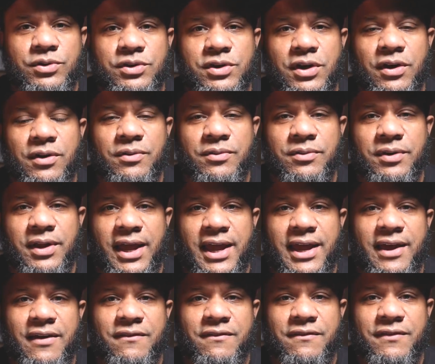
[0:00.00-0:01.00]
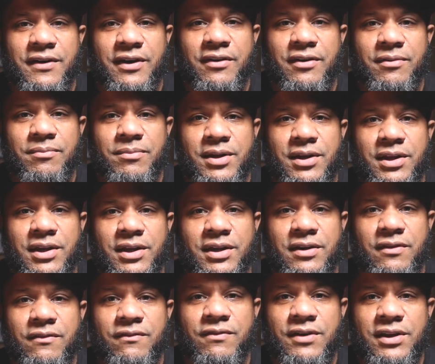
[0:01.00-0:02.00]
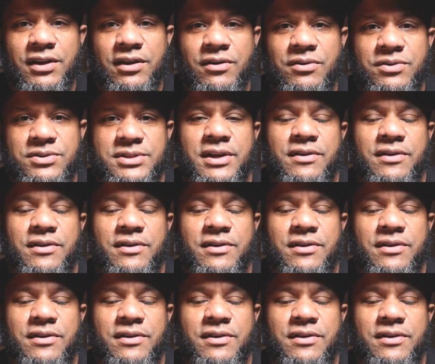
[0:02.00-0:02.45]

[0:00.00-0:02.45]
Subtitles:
don't have very many videos